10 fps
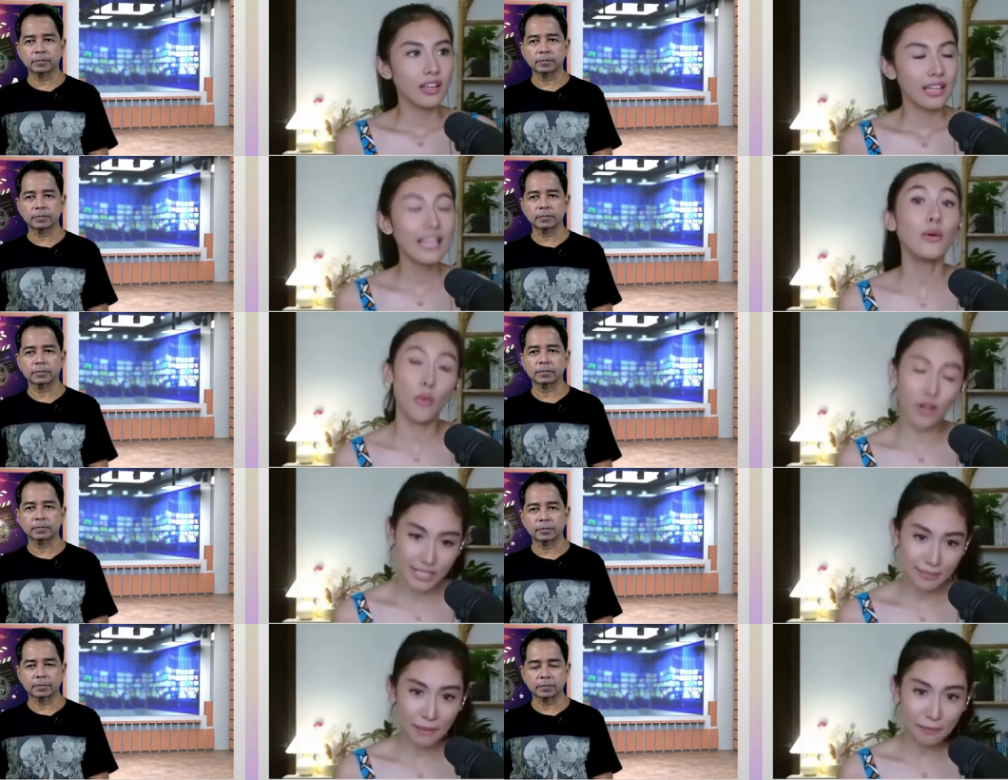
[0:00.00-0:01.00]
Speaker 1: It
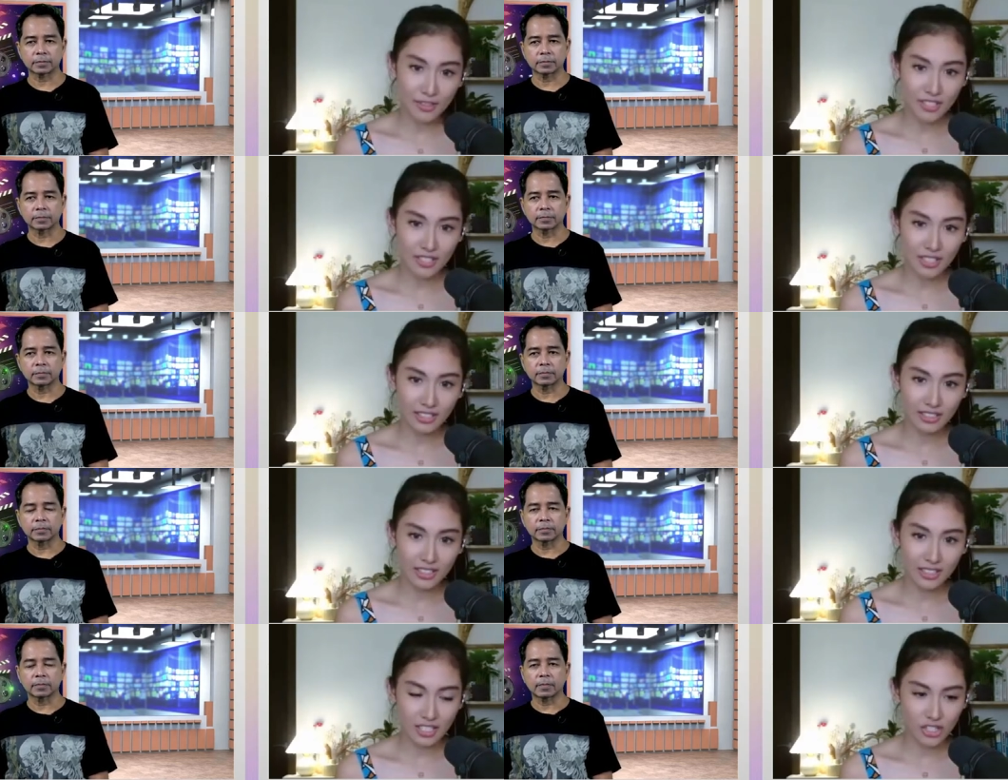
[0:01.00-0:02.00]
was my personal
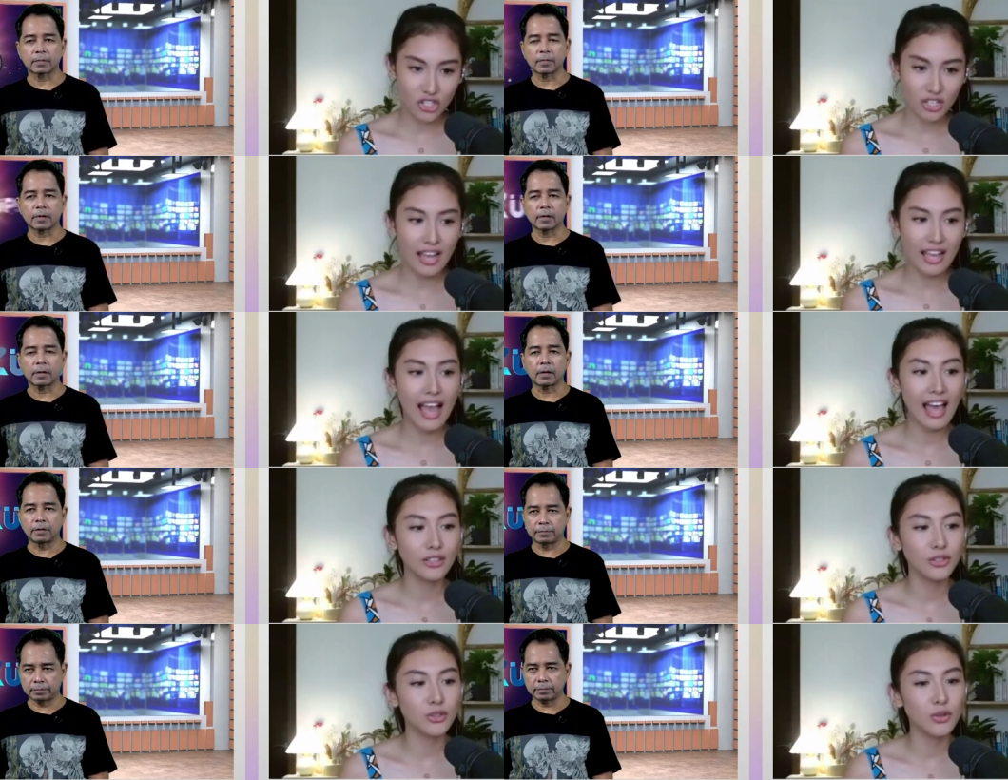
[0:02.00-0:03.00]
decision. I
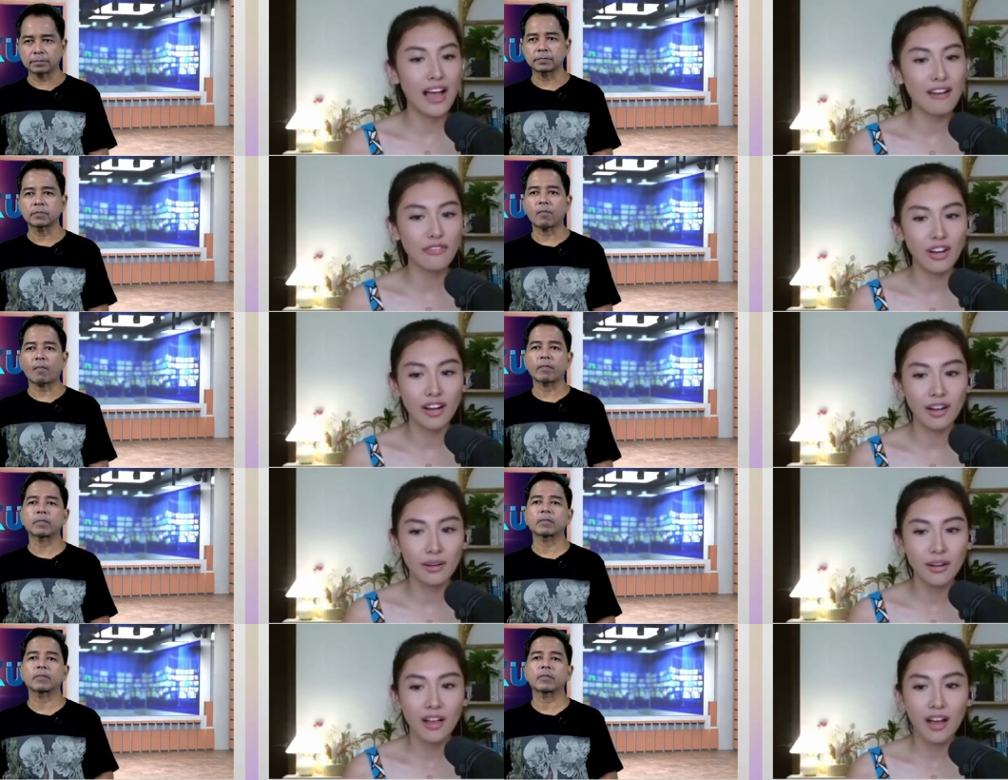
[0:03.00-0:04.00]
had to have
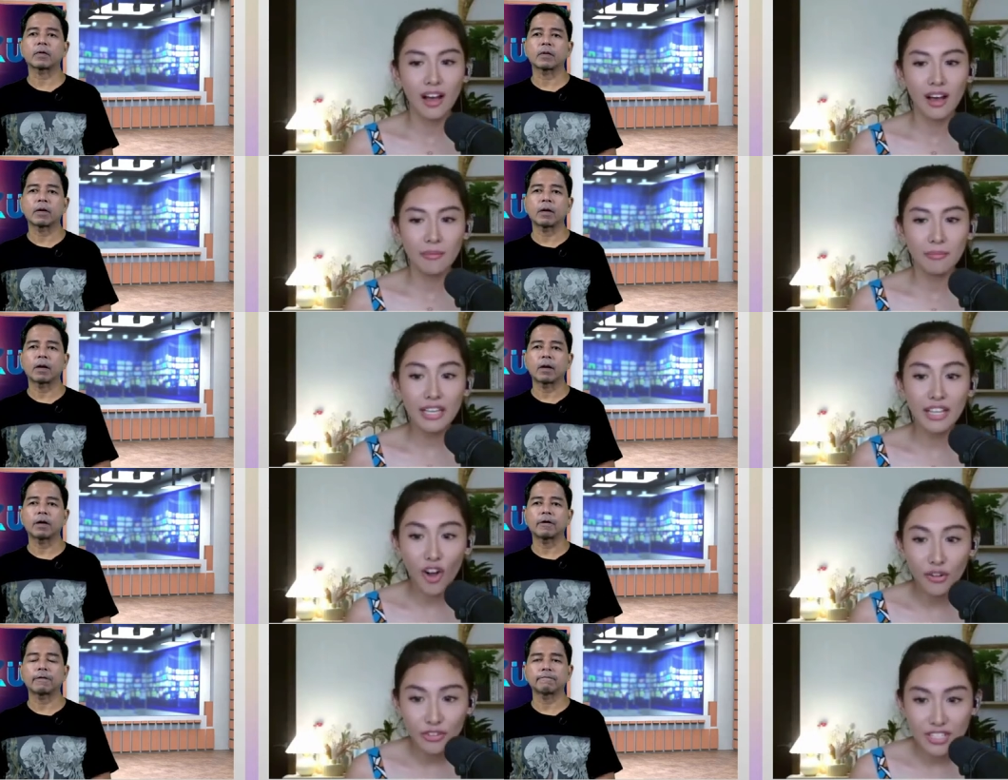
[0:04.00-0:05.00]
a big
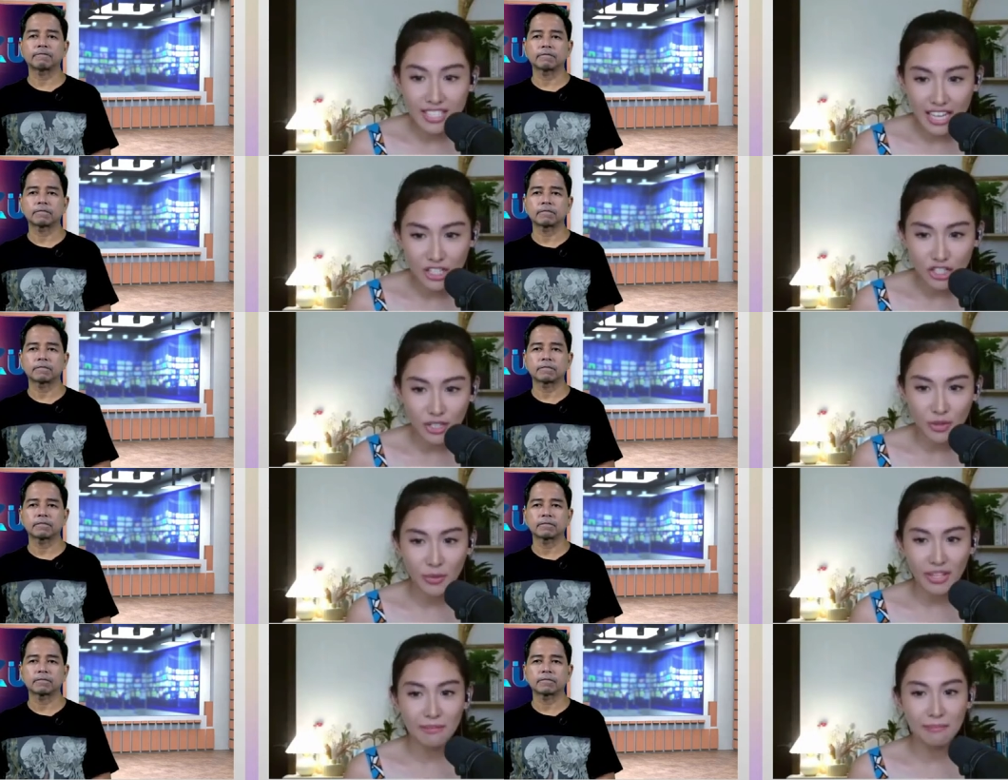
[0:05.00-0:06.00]
conversation
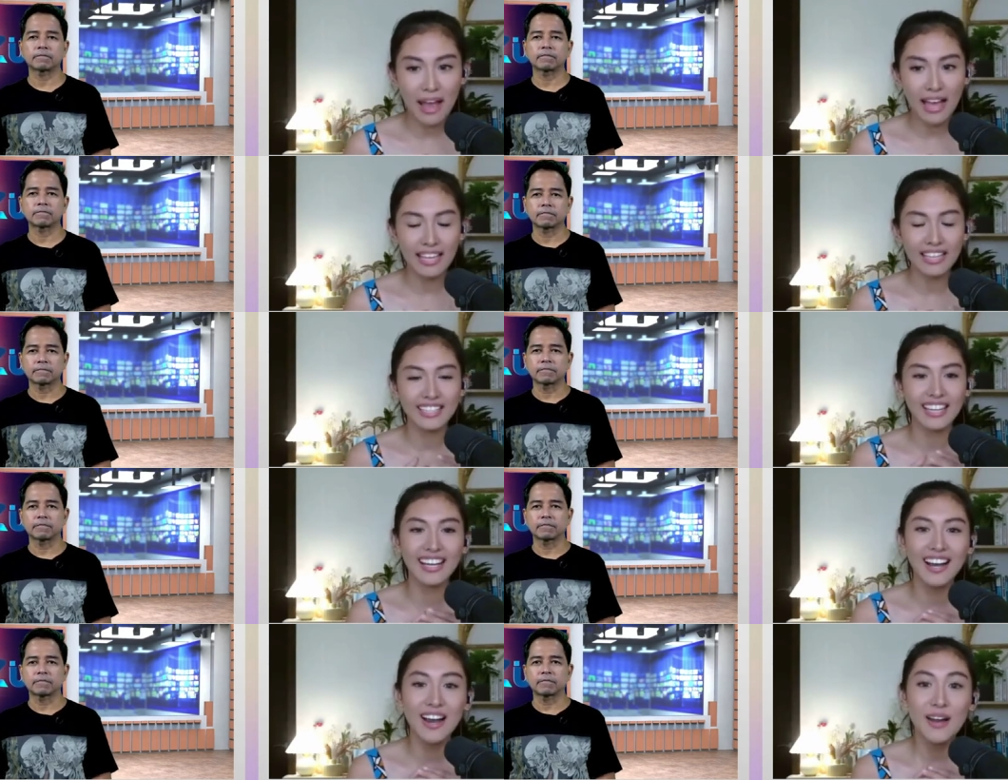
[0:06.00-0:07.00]
with my
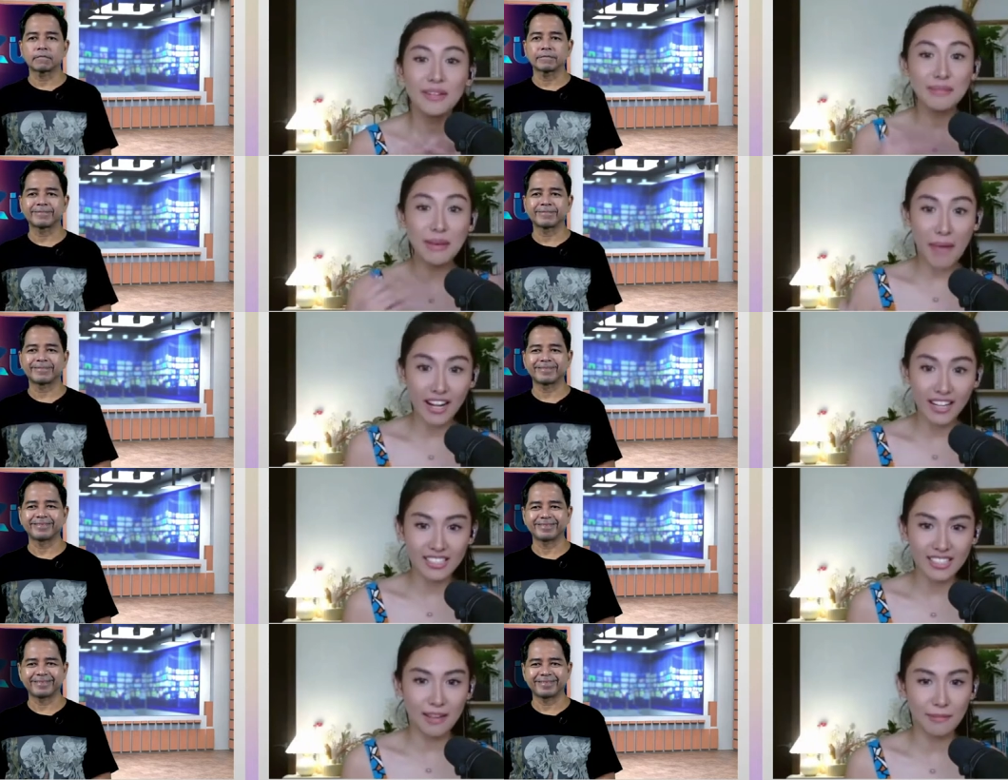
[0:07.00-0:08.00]

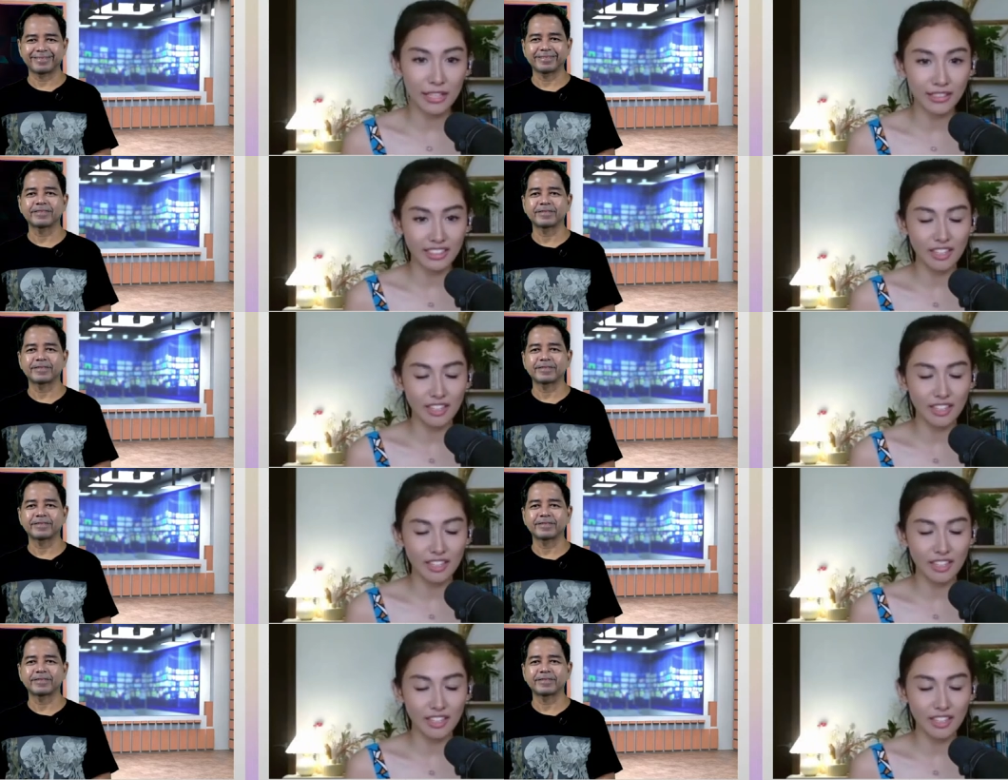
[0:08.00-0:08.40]
parents about it.